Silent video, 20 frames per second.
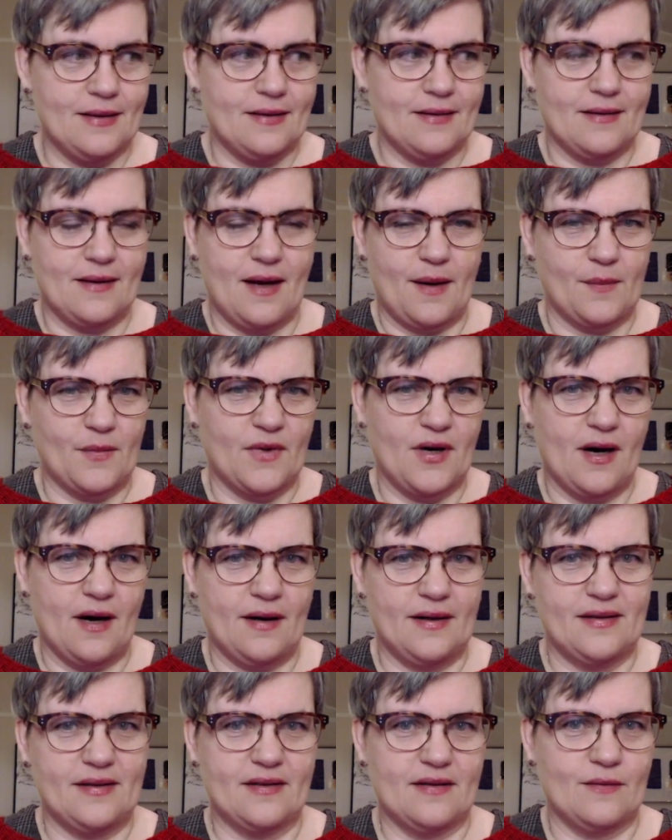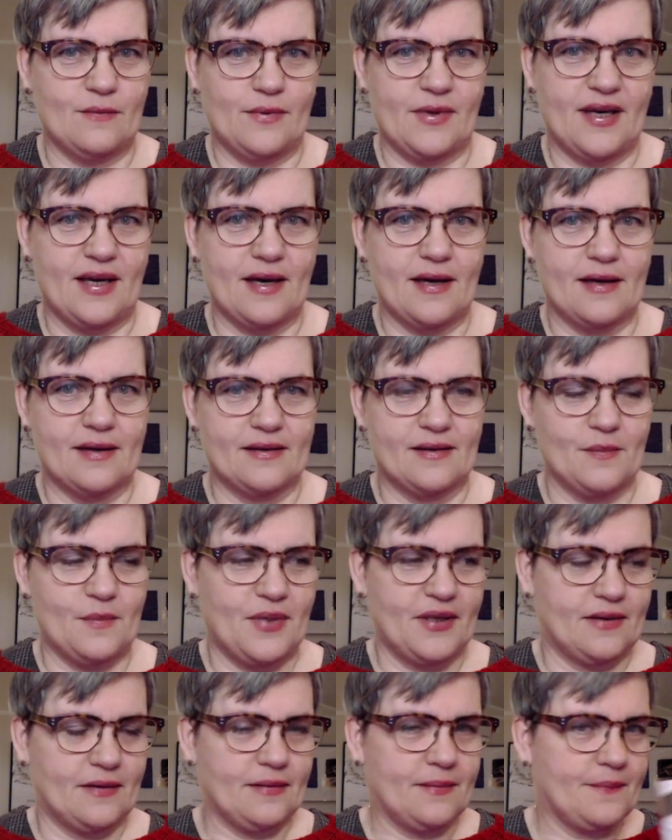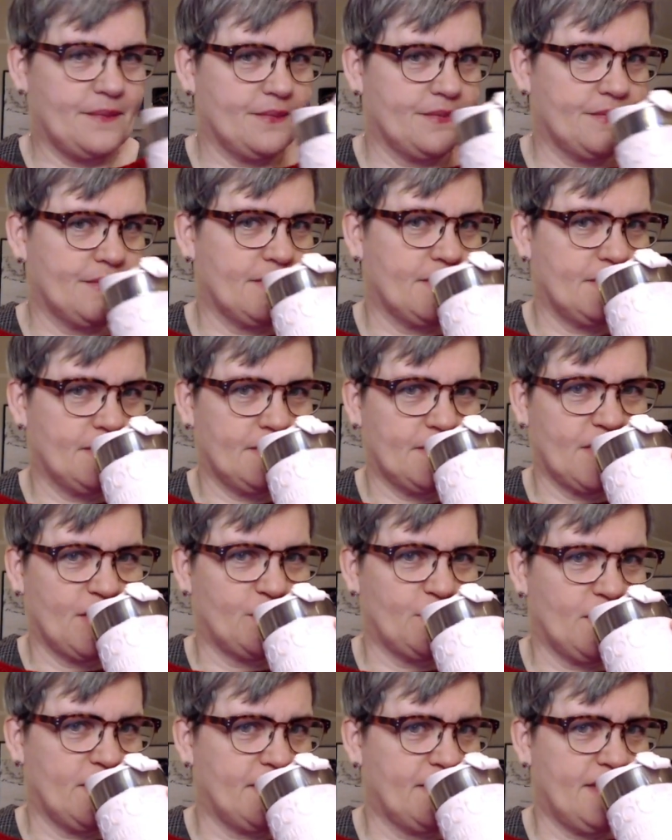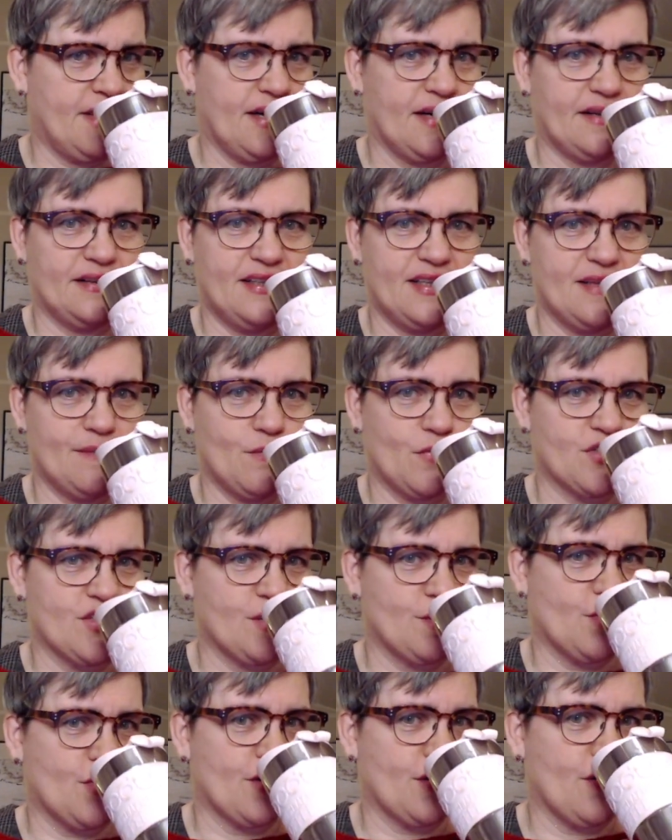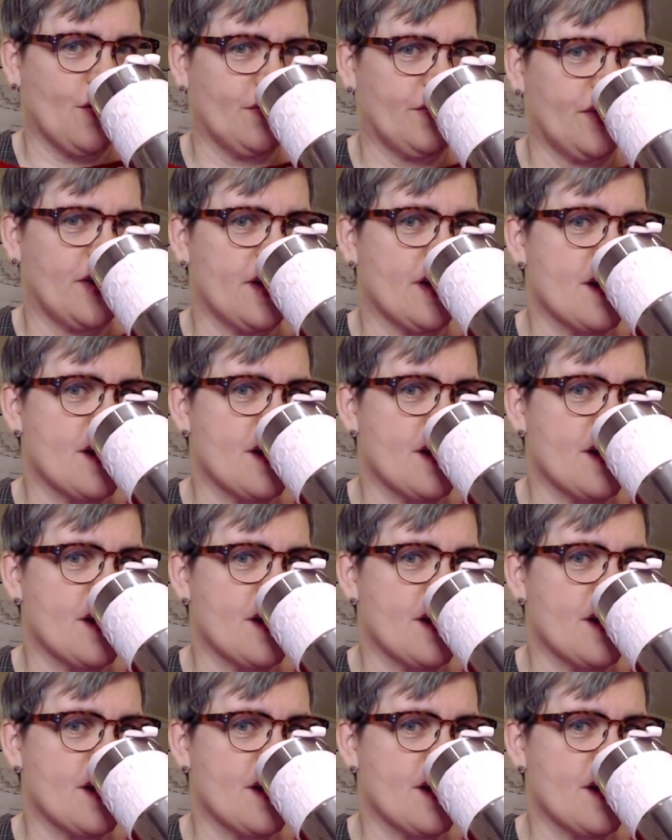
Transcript: I'm kind of winging it a bit. That's right. I think I need some more coffee.